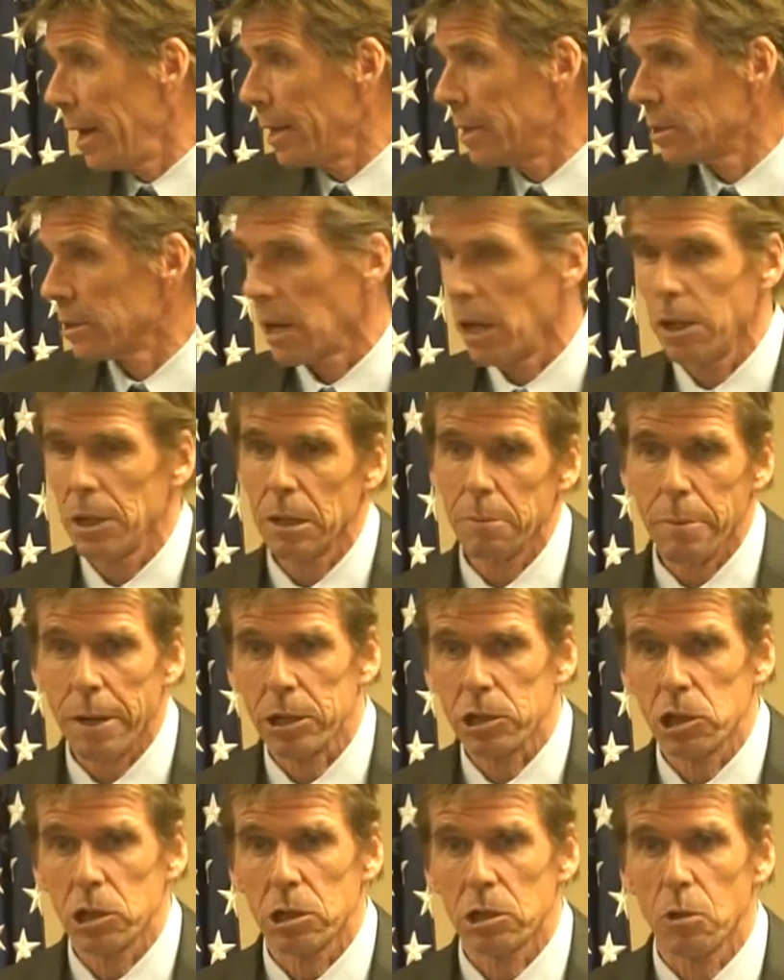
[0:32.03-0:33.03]
As Ellie
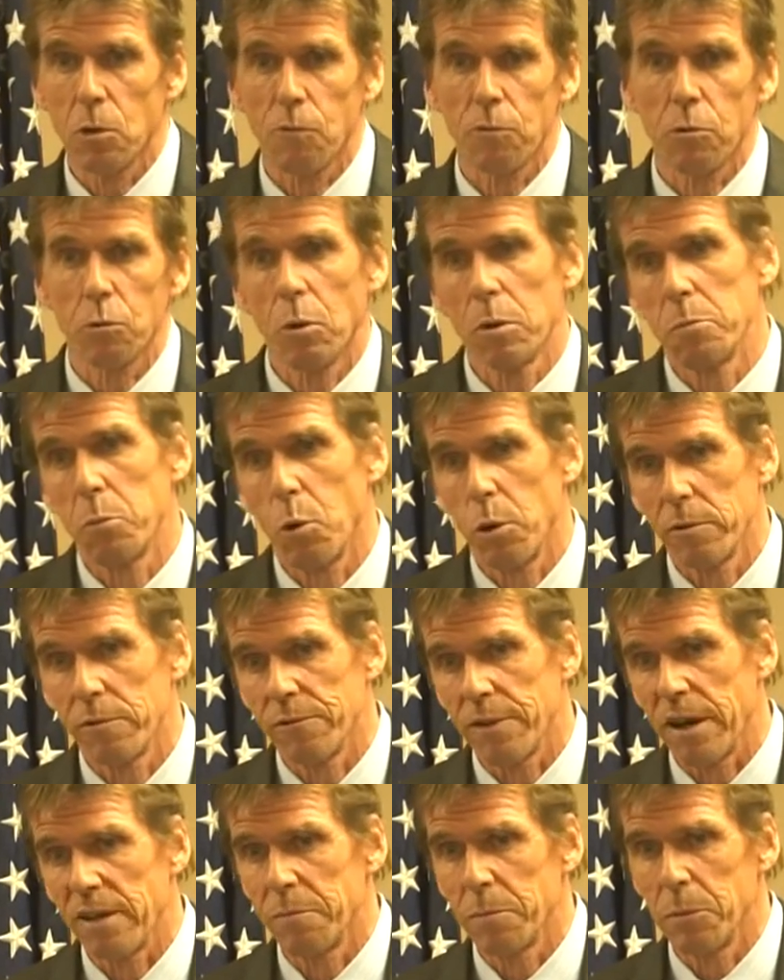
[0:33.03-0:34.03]
mentioned, over $1.5
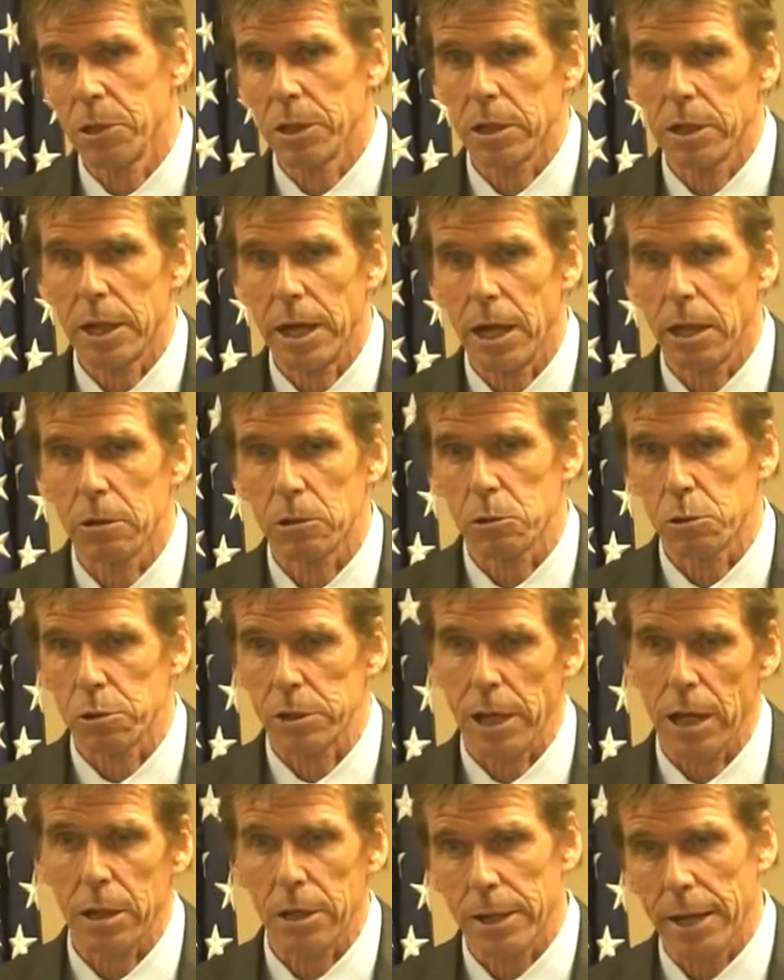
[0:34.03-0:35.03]
million
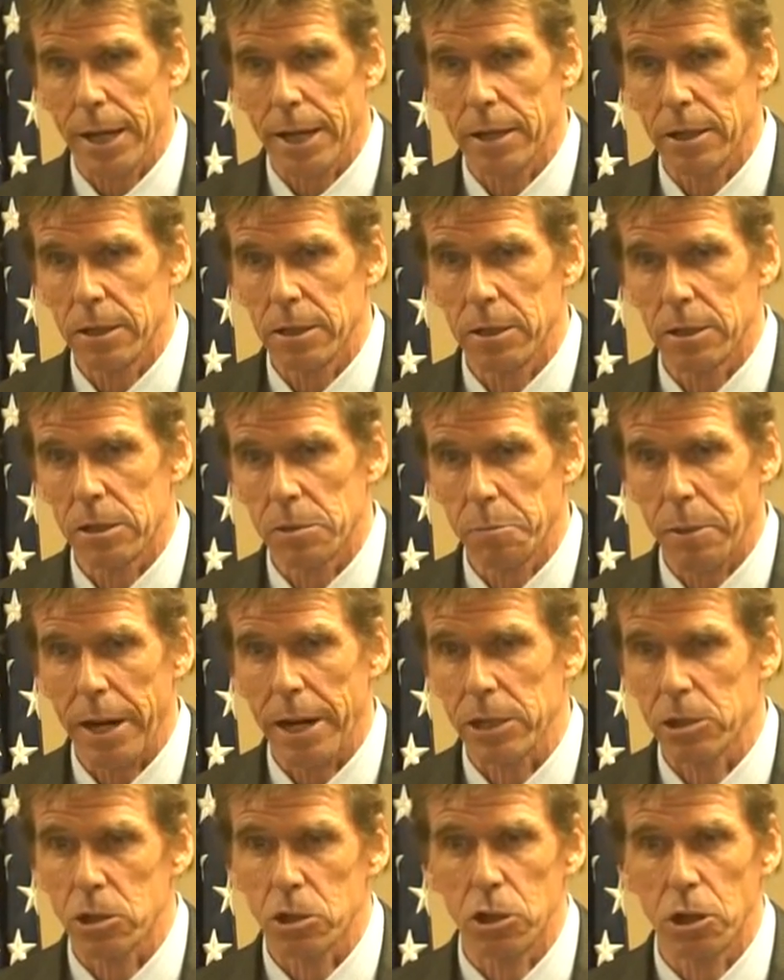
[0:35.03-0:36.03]
was allocated this
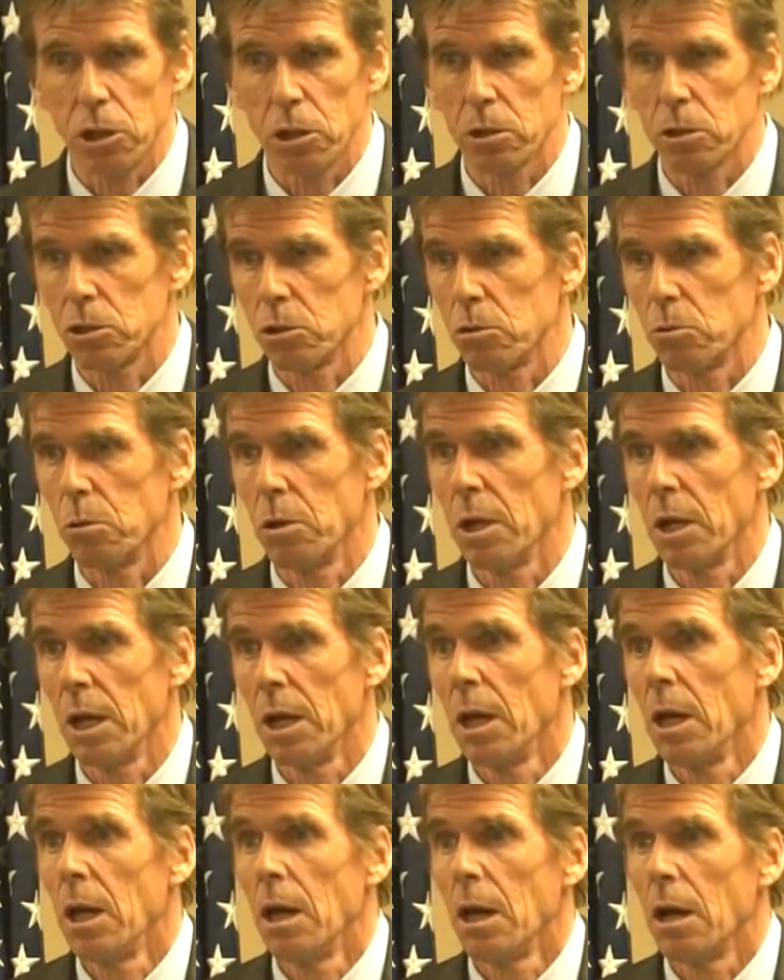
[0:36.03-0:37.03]
past year to
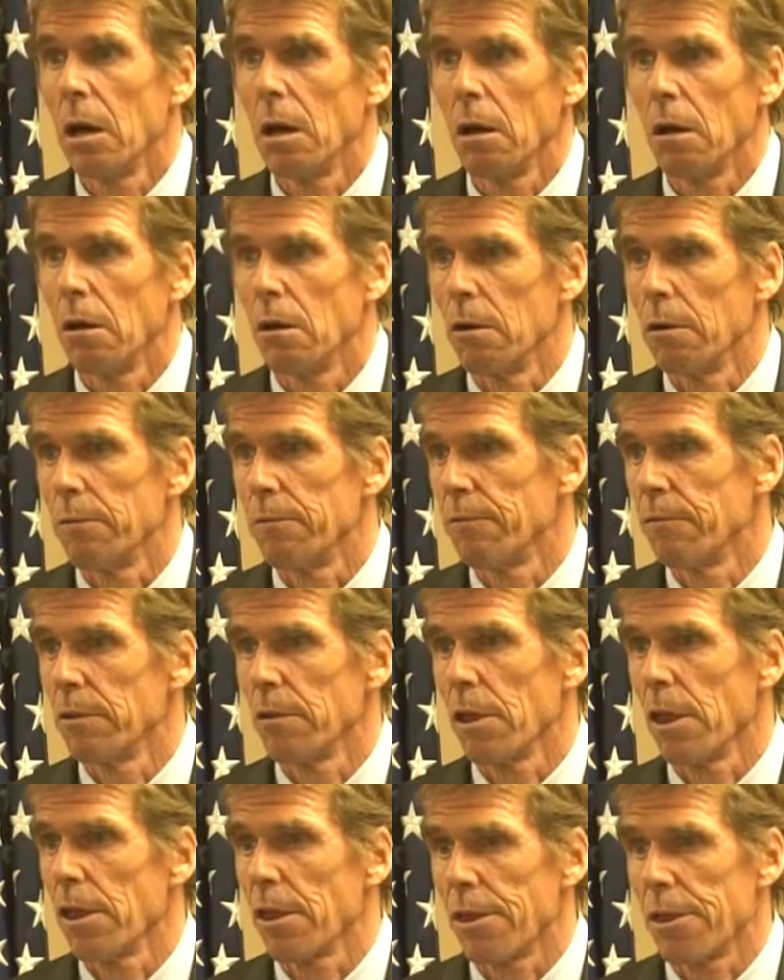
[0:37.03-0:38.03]
uh,
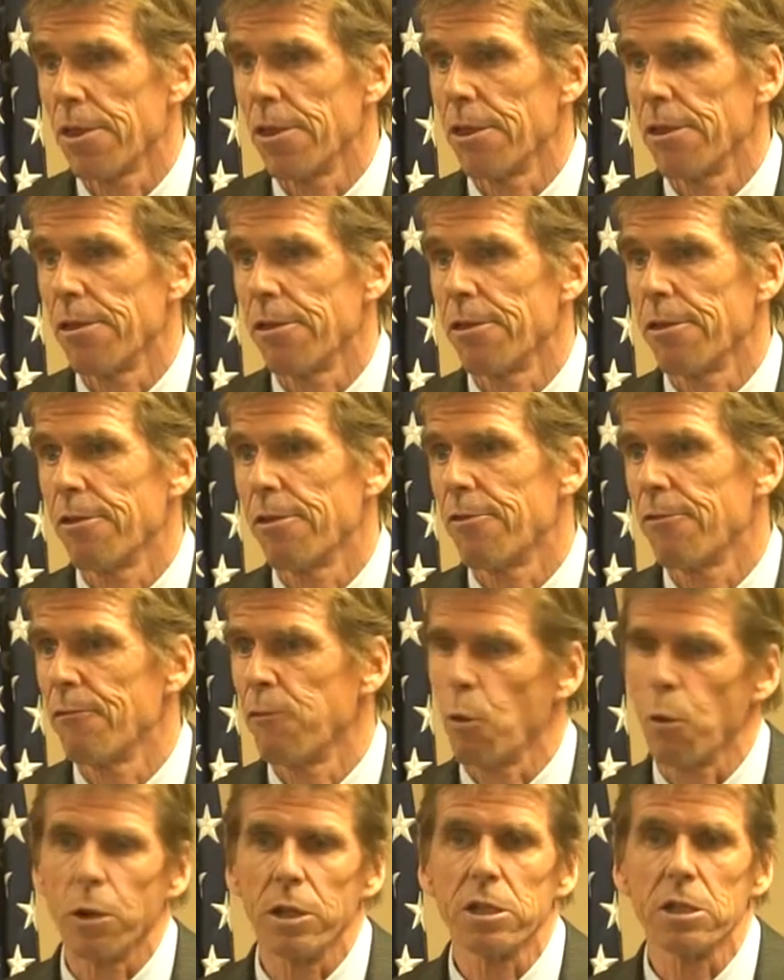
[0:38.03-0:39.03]

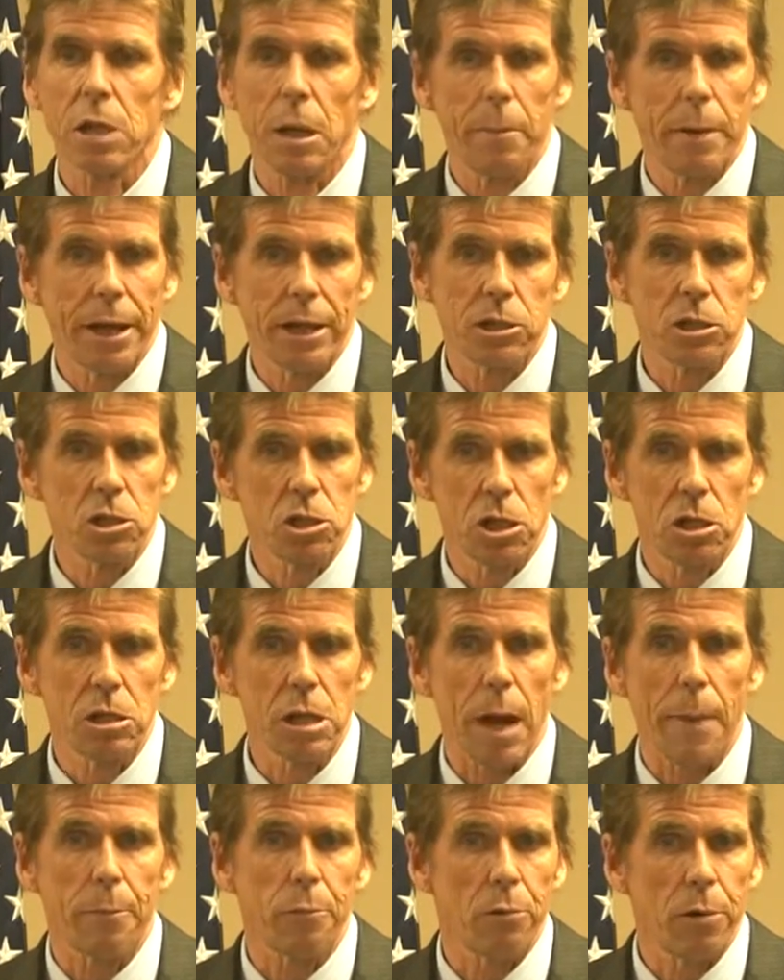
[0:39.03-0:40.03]
40 some
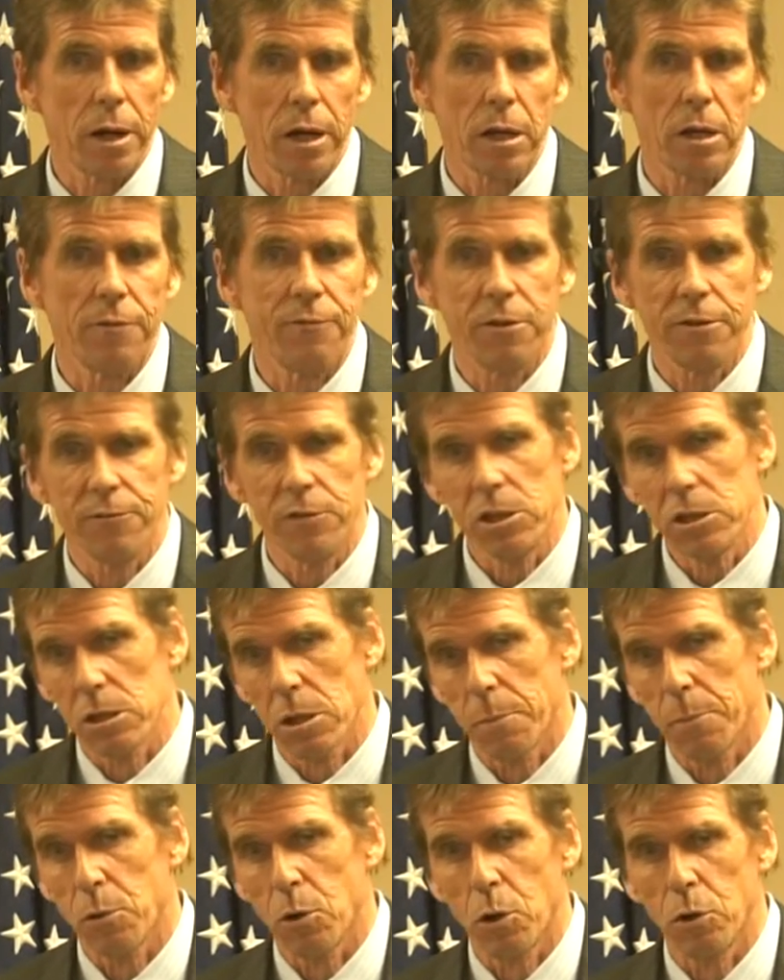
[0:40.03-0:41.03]
agencies operating 50
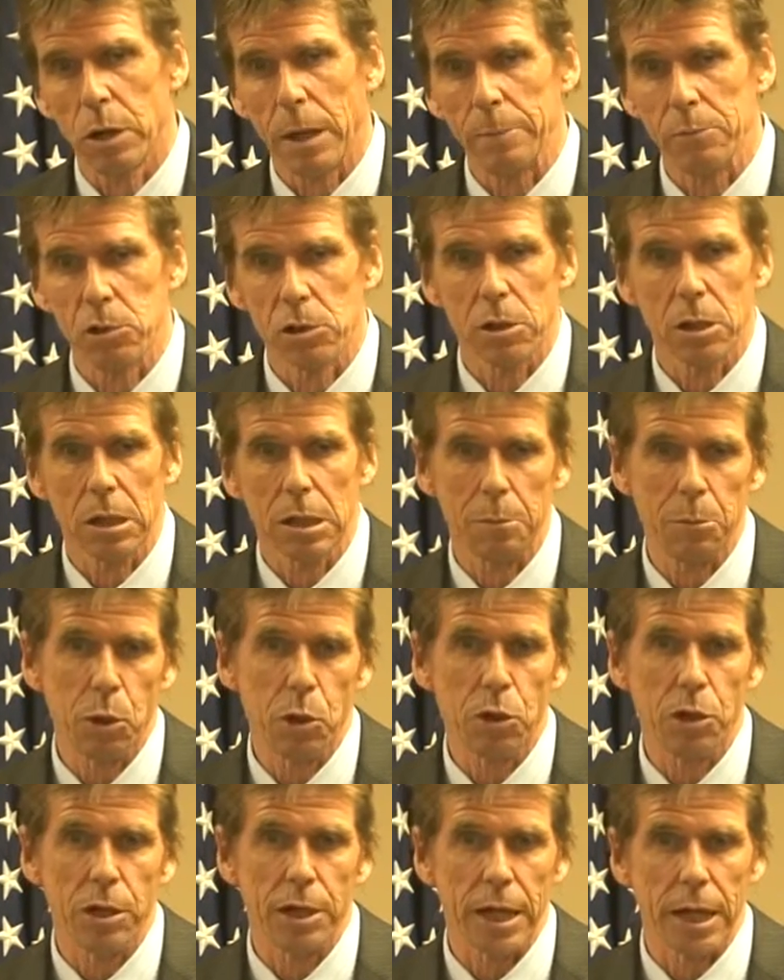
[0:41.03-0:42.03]
some programs in the
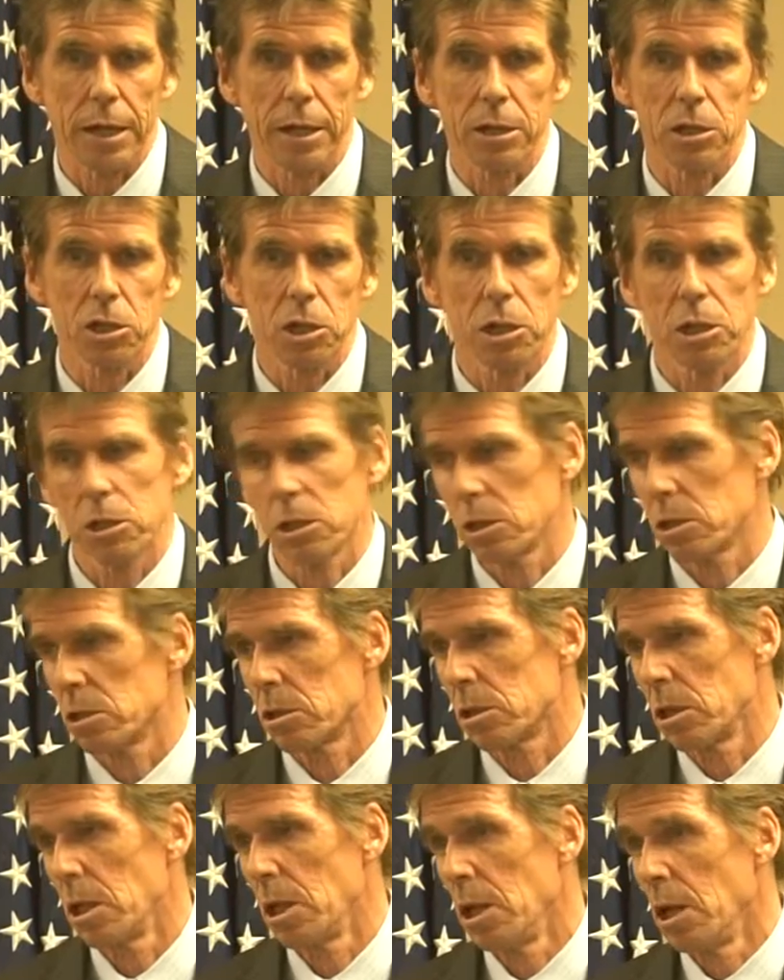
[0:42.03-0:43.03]
community. And as
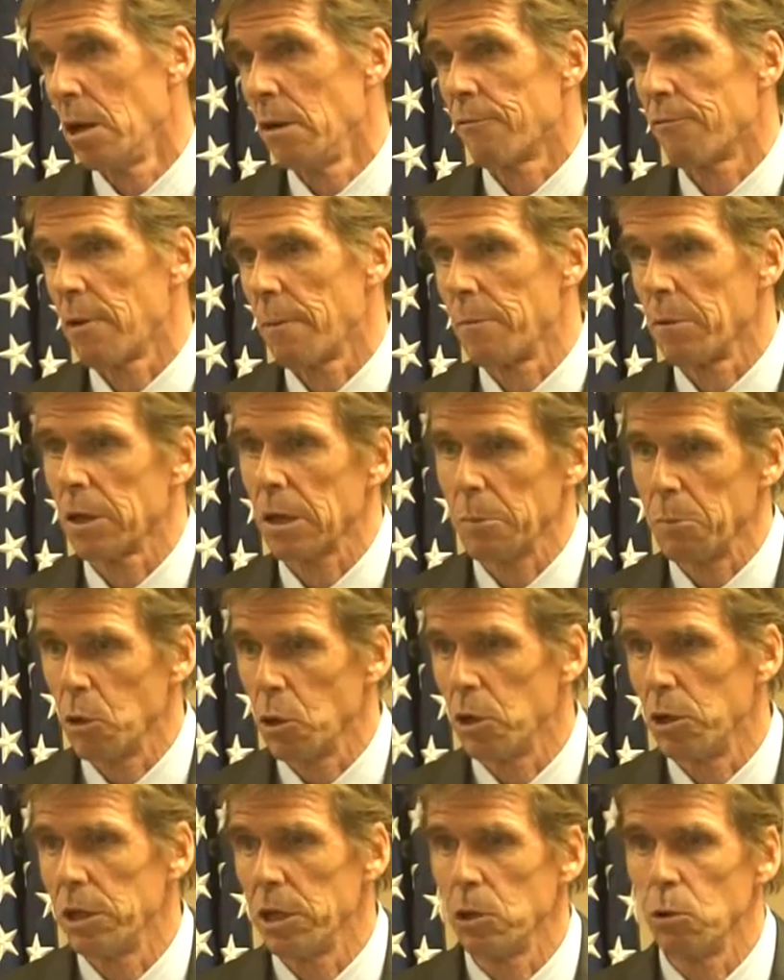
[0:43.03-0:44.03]
citizens from the
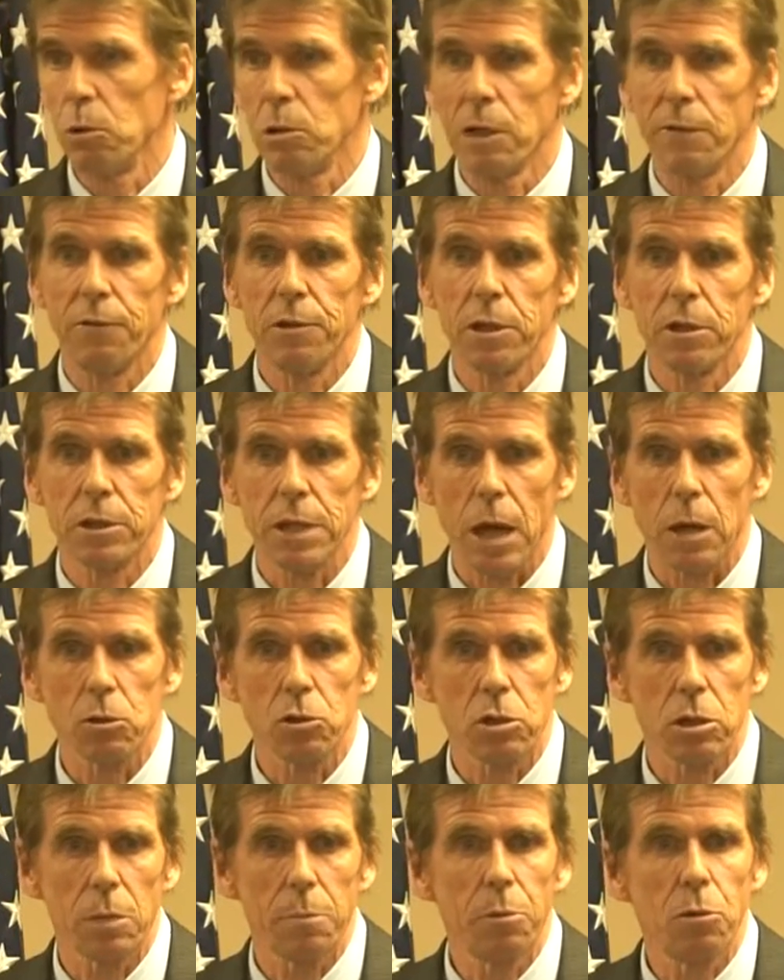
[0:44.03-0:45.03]
community who live in the
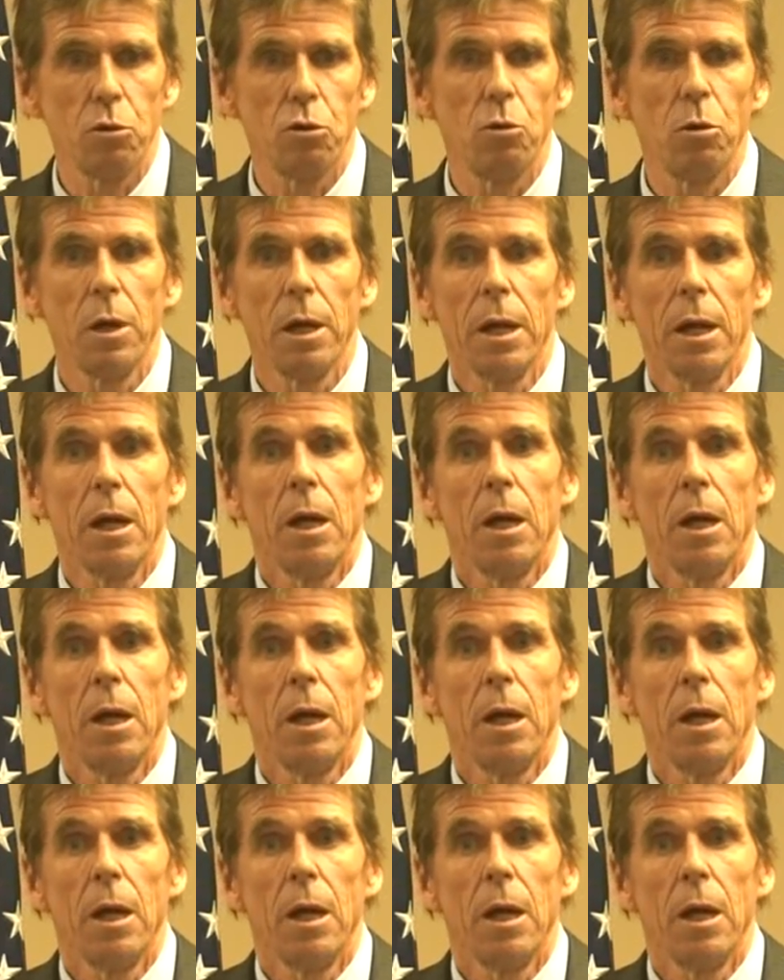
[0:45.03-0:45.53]
township, who